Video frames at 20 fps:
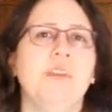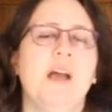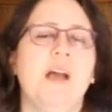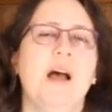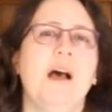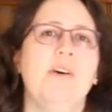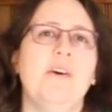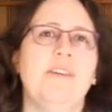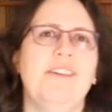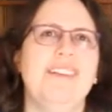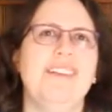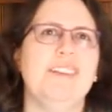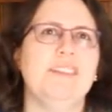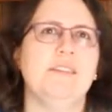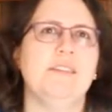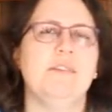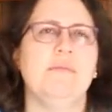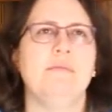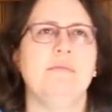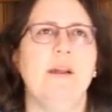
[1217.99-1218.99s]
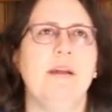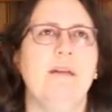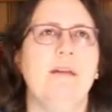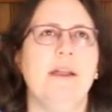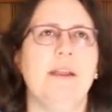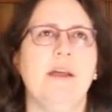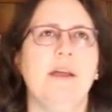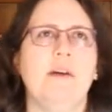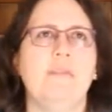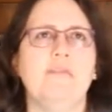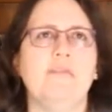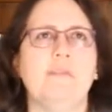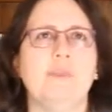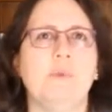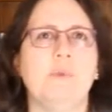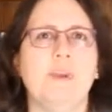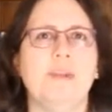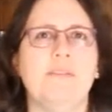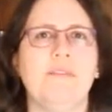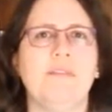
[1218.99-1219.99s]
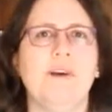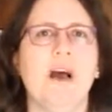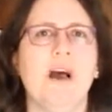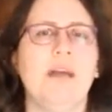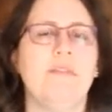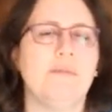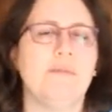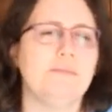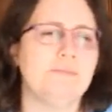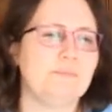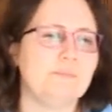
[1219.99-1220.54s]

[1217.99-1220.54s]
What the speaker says: or at least around 125.